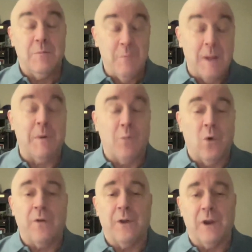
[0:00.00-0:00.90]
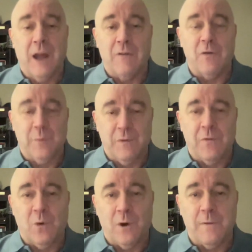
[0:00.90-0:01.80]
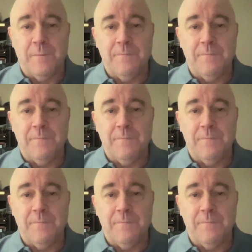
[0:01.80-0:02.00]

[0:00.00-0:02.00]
maybe more than ever before.